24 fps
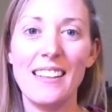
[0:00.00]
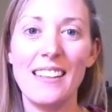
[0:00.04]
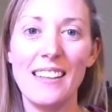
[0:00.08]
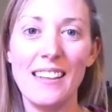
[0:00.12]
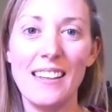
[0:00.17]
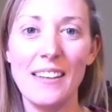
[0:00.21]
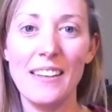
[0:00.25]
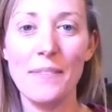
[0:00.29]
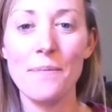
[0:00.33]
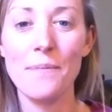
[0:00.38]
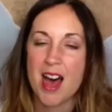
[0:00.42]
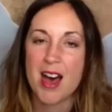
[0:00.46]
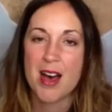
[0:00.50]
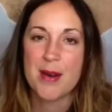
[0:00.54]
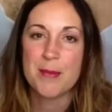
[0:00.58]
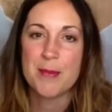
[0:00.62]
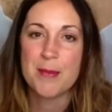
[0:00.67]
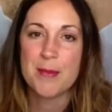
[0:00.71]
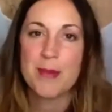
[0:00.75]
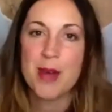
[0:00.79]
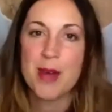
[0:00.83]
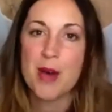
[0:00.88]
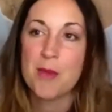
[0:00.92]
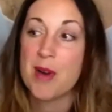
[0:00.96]

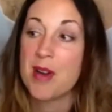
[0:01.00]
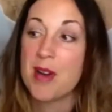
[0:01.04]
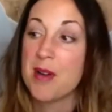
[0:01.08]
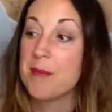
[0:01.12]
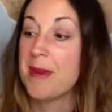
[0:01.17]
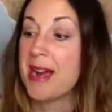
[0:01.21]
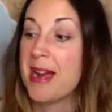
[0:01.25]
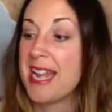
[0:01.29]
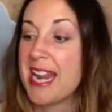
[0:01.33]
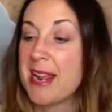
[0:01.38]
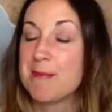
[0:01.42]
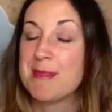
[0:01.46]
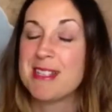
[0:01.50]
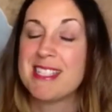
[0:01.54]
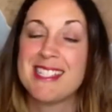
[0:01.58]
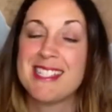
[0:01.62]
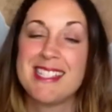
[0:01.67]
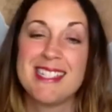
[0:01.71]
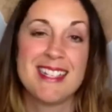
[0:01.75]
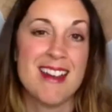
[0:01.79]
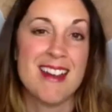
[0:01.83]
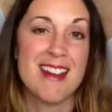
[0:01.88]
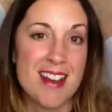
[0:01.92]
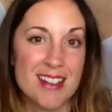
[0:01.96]
Well, my name is
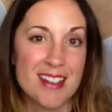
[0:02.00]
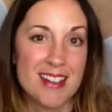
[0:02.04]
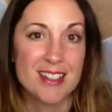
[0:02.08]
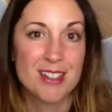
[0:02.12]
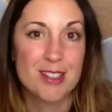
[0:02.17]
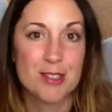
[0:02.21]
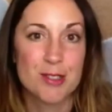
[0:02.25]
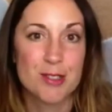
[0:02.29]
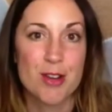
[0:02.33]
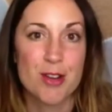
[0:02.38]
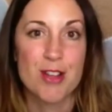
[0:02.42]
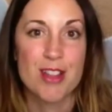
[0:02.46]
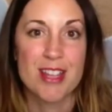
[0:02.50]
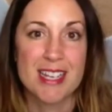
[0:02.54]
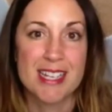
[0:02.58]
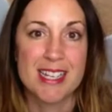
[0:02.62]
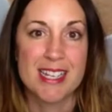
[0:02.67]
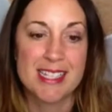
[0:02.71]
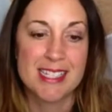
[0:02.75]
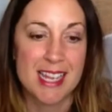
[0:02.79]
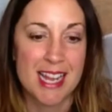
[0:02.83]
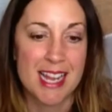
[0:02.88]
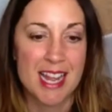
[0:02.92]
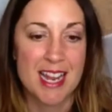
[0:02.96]
Deonnah
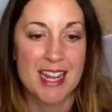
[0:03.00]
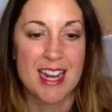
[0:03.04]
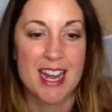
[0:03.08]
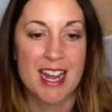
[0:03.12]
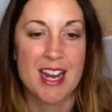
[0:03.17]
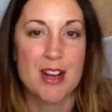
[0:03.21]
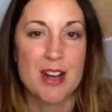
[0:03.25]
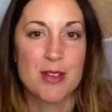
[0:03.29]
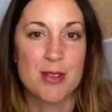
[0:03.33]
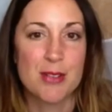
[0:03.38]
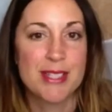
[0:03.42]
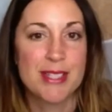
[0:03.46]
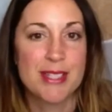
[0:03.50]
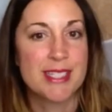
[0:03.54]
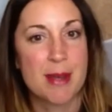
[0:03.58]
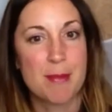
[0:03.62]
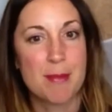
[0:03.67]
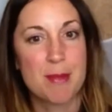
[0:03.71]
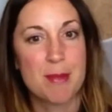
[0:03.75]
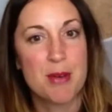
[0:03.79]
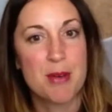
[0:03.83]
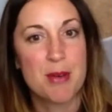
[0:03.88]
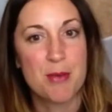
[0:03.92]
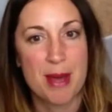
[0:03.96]
Carolus, and I own
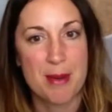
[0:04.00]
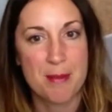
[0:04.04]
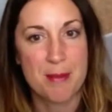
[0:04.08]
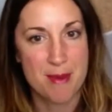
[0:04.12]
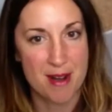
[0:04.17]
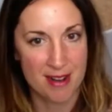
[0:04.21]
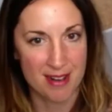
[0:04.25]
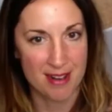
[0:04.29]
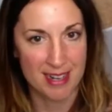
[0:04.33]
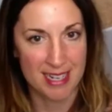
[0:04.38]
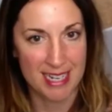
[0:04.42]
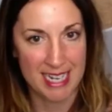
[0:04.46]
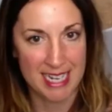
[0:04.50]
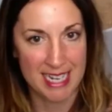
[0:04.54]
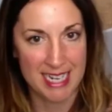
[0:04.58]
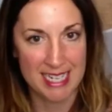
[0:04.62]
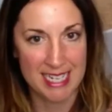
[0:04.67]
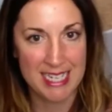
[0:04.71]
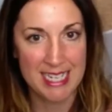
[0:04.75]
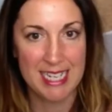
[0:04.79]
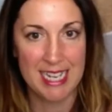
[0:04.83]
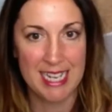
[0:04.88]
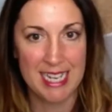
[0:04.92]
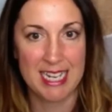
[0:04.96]
Summit Web
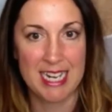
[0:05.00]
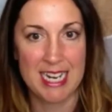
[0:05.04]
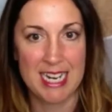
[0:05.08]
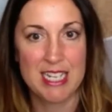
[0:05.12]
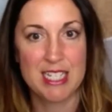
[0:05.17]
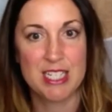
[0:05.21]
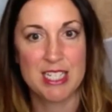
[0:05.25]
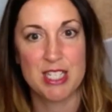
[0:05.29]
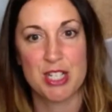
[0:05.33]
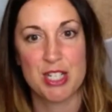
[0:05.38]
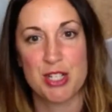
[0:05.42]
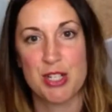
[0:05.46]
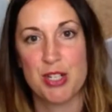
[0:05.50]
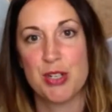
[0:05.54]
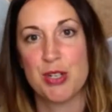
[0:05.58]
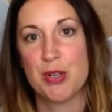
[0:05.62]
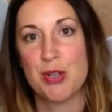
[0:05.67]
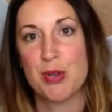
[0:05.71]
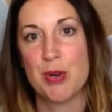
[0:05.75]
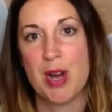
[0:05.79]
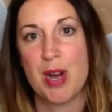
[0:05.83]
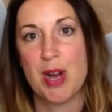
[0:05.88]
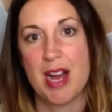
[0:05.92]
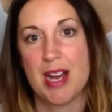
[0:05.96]
Marketing, and I
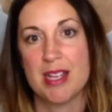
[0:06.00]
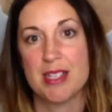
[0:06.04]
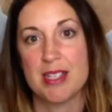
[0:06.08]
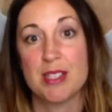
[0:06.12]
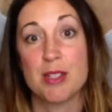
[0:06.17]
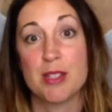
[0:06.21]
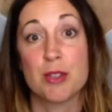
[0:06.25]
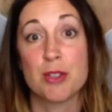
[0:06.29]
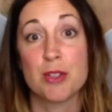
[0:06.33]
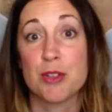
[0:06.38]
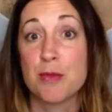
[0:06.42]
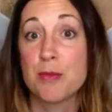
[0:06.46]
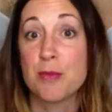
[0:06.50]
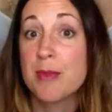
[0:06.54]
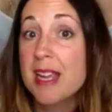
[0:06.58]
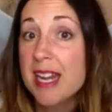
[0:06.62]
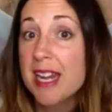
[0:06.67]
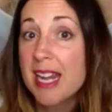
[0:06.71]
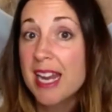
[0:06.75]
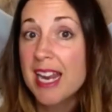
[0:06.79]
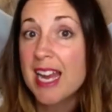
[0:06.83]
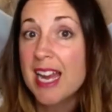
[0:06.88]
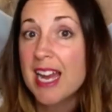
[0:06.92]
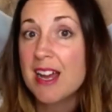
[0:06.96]
do social
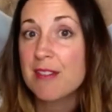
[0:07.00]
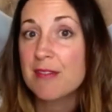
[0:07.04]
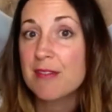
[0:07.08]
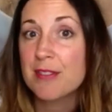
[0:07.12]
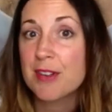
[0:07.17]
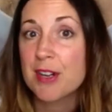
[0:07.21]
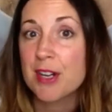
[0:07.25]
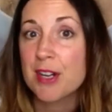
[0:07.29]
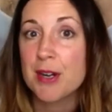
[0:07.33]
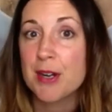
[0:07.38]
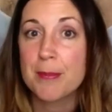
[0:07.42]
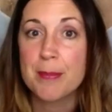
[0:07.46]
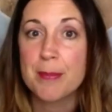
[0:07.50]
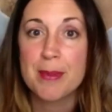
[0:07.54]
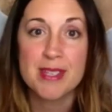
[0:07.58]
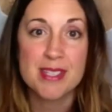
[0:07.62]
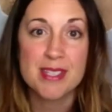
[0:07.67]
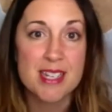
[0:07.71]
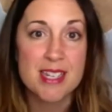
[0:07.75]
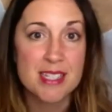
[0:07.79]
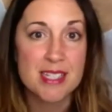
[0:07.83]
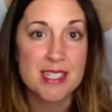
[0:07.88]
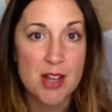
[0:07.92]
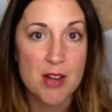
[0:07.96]
media for
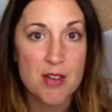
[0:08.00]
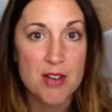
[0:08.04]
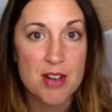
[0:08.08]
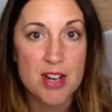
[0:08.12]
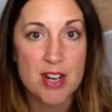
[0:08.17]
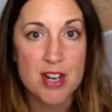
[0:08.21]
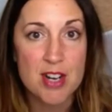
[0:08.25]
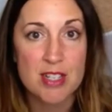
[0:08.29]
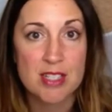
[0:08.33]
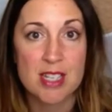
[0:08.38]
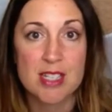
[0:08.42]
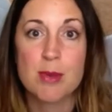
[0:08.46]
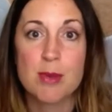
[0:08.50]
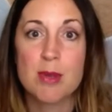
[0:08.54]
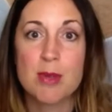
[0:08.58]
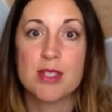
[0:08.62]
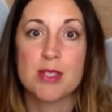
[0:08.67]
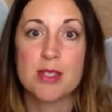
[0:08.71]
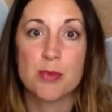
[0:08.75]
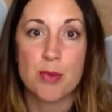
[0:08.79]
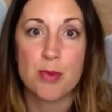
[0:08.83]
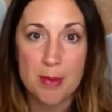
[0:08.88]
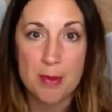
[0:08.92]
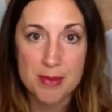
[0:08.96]
business owners as well
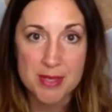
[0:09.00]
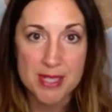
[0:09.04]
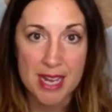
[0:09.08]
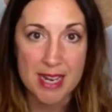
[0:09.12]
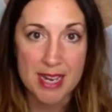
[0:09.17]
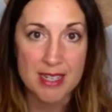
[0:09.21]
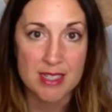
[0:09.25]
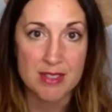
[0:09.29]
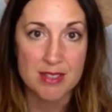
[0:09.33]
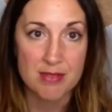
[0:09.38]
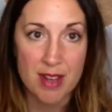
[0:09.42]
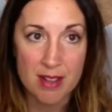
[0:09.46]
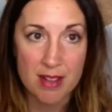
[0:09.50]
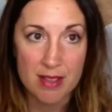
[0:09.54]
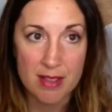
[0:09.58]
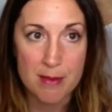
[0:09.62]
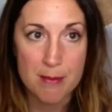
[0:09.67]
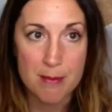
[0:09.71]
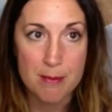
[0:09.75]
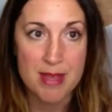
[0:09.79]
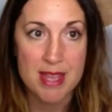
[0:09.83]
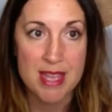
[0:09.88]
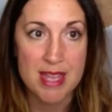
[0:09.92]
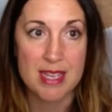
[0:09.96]
as website
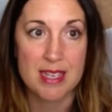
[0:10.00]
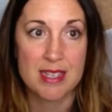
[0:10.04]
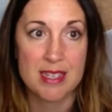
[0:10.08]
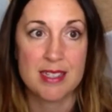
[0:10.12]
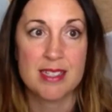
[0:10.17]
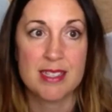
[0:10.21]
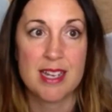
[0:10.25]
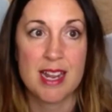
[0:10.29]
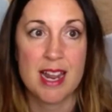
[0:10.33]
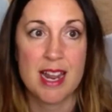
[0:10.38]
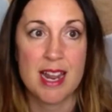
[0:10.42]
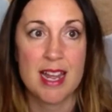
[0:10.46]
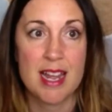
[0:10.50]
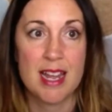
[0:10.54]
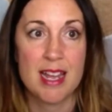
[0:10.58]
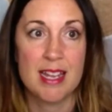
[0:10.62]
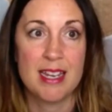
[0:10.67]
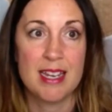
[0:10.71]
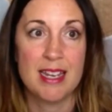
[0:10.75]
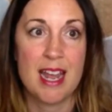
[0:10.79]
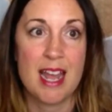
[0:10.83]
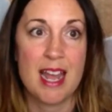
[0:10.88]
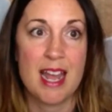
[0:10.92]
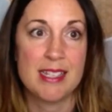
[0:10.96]
development
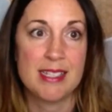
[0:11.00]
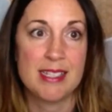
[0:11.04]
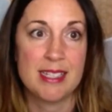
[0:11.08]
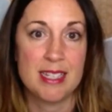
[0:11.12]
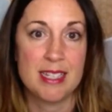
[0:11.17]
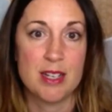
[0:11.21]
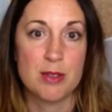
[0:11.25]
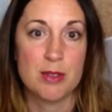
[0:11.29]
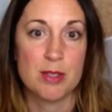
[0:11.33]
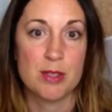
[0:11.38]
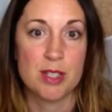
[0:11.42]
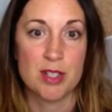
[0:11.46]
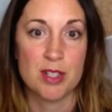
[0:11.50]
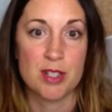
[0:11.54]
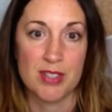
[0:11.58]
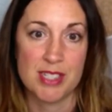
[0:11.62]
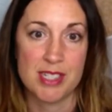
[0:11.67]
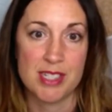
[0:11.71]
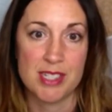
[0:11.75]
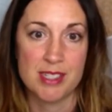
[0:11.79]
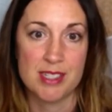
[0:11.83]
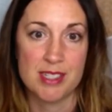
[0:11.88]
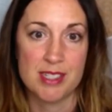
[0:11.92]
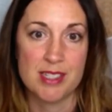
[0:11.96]
and SEO
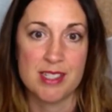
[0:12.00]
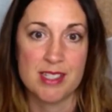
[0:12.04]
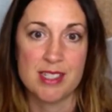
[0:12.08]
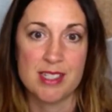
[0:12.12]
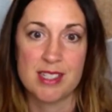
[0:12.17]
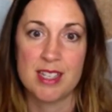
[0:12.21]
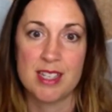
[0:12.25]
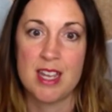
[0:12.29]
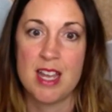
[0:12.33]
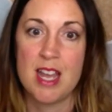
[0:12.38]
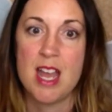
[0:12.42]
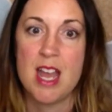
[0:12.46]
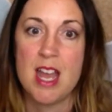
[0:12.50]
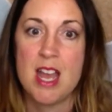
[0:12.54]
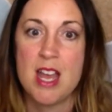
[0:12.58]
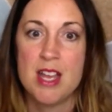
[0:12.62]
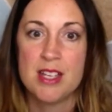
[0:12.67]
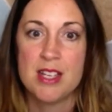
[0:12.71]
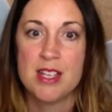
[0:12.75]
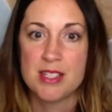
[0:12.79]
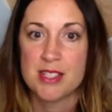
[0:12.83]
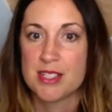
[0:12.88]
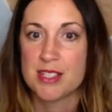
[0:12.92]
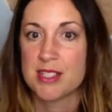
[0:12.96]
services.
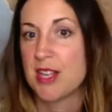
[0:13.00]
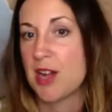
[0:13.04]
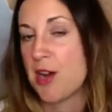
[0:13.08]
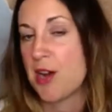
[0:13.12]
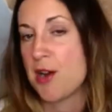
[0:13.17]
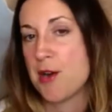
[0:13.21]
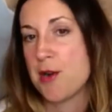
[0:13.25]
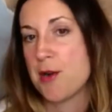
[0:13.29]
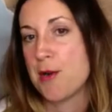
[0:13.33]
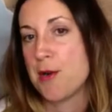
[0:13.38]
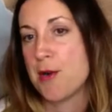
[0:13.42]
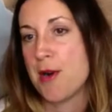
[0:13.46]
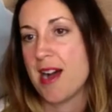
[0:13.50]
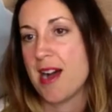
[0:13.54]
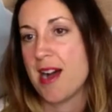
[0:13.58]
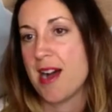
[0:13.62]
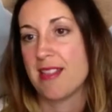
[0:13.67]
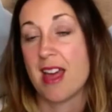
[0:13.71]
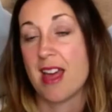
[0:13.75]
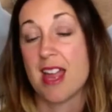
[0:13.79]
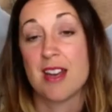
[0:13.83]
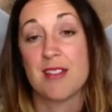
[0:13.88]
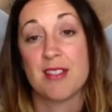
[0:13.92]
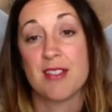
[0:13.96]
So
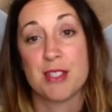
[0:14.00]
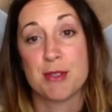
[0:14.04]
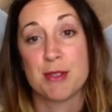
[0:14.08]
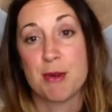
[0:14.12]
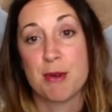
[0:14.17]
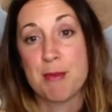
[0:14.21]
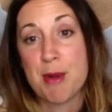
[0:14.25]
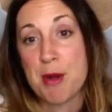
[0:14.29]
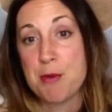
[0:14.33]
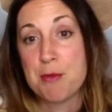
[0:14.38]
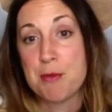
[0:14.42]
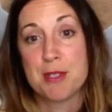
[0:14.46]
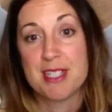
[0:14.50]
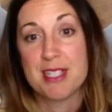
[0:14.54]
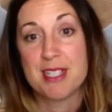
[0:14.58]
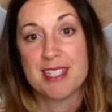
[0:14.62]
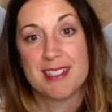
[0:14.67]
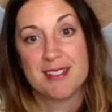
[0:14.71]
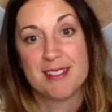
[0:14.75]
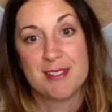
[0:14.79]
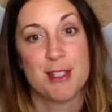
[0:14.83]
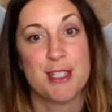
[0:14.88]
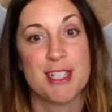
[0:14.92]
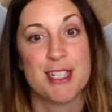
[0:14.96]
a lot of it's remote,
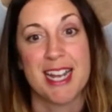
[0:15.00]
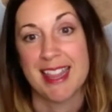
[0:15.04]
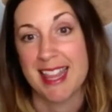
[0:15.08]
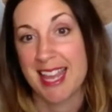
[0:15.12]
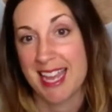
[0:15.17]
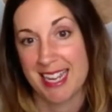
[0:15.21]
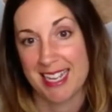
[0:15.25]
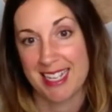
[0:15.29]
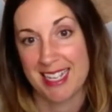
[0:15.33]
which I like.